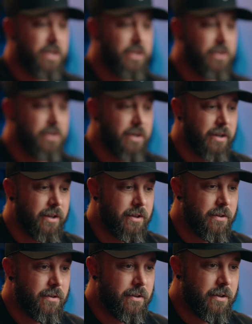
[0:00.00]
good.
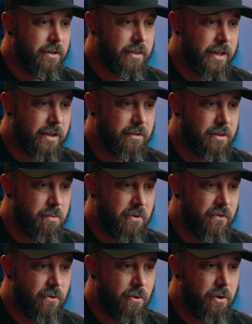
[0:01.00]
That's the
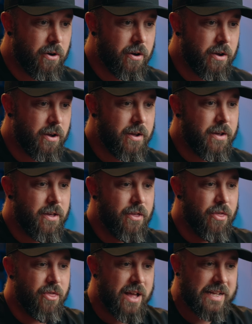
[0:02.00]
before,
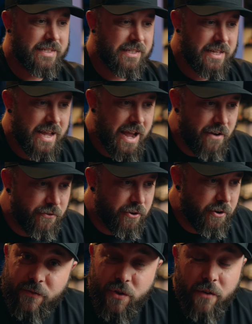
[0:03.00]
that's the after.
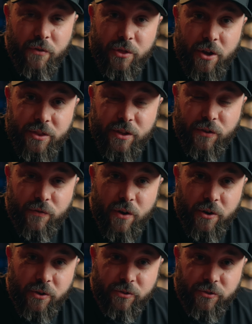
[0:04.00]
If you ever thought these
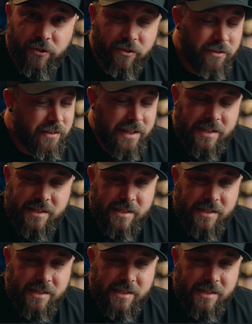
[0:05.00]
photos just get